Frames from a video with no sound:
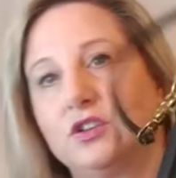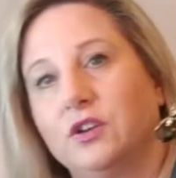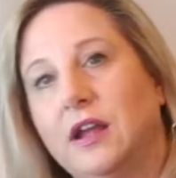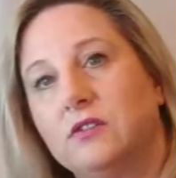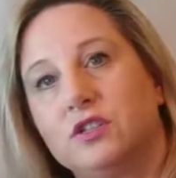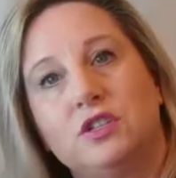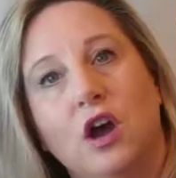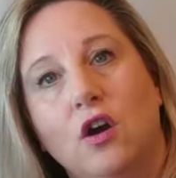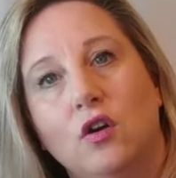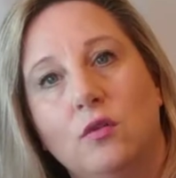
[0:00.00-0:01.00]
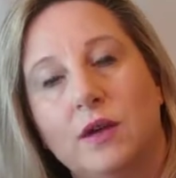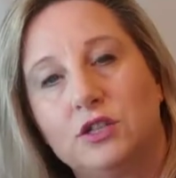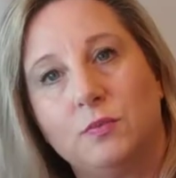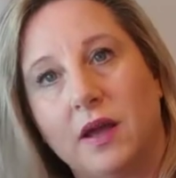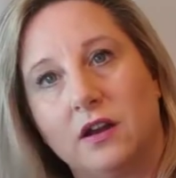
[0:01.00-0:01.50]
turned out so
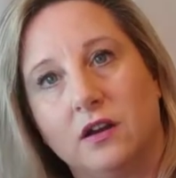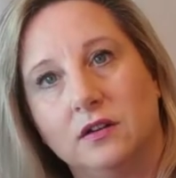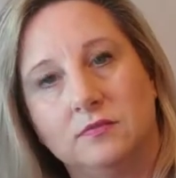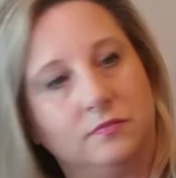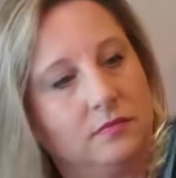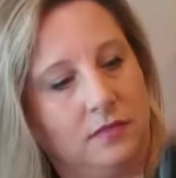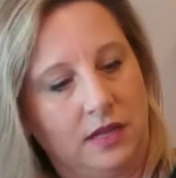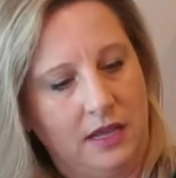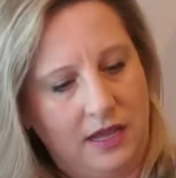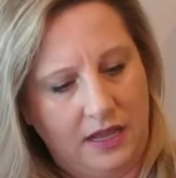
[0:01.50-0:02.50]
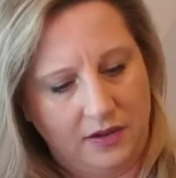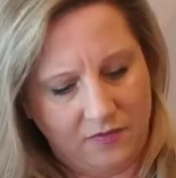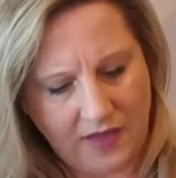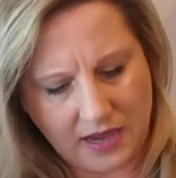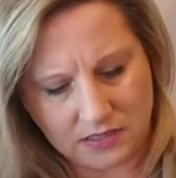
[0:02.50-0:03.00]
much better. In
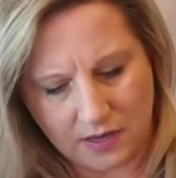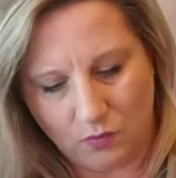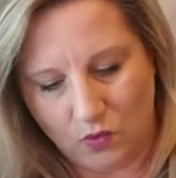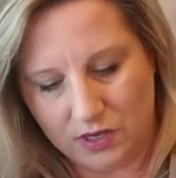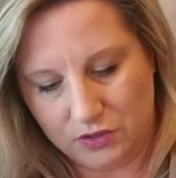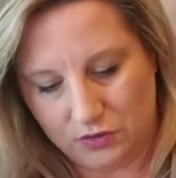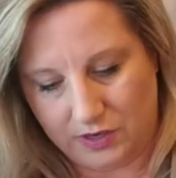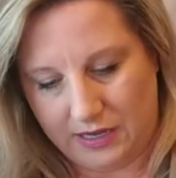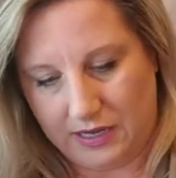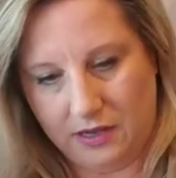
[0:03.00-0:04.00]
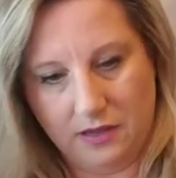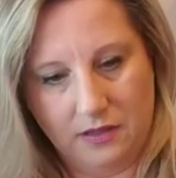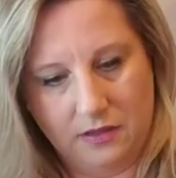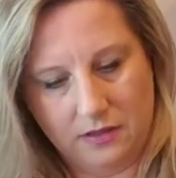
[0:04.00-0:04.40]
fact, I'm wondering